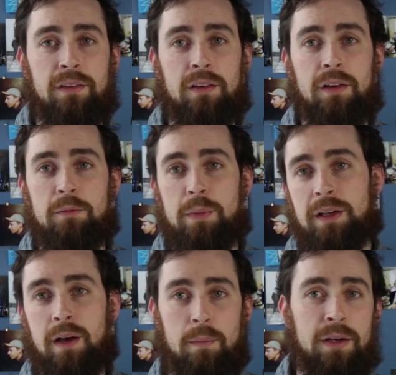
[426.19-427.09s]
a lot of
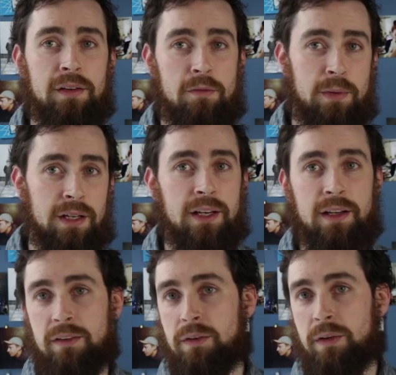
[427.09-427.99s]
big companies have been getting
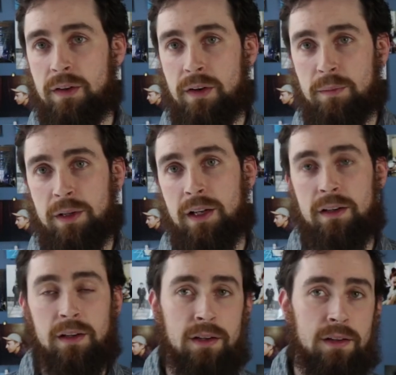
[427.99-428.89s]
into Ethereum
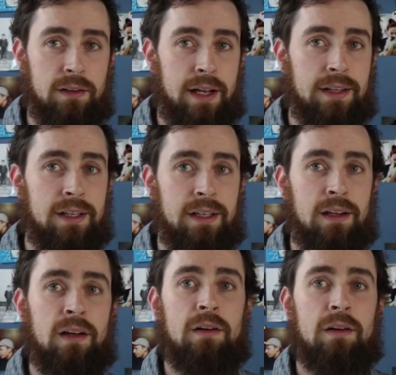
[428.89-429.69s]
lately,